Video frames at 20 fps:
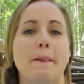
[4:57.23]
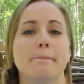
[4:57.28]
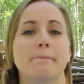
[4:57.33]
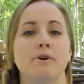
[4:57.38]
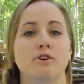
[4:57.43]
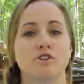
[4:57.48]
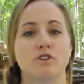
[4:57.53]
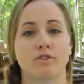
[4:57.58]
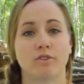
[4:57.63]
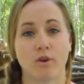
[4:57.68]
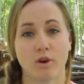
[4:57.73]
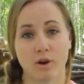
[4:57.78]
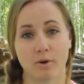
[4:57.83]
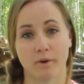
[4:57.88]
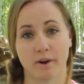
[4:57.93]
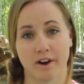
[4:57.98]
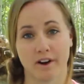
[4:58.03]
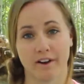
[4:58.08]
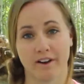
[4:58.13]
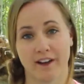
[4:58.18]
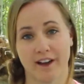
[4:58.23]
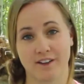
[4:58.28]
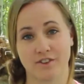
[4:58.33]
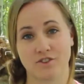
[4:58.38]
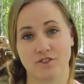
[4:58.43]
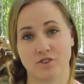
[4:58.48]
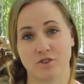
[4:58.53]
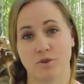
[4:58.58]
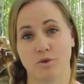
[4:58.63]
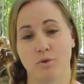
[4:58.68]
push forward and
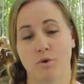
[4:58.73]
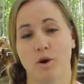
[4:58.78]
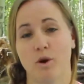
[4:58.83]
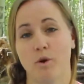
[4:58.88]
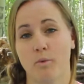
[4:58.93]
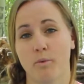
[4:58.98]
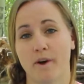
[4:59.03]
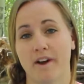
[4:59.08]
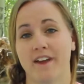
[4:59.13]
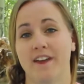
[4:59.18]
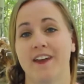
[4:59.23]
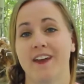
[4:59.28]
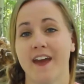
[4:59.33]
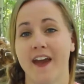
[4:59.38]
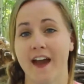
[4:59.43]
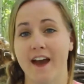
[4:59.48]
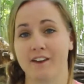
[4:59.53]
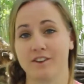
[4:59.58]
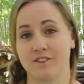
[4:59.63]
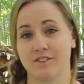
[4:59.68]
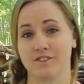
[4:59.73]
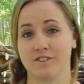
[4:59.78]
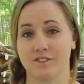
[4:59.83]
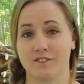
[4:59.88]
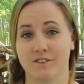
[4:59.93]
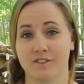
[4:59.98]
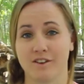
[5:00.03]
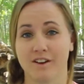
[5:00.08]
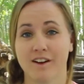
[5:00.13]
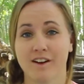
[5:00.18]
do what he had to
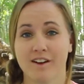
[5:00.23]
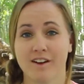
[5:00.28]
do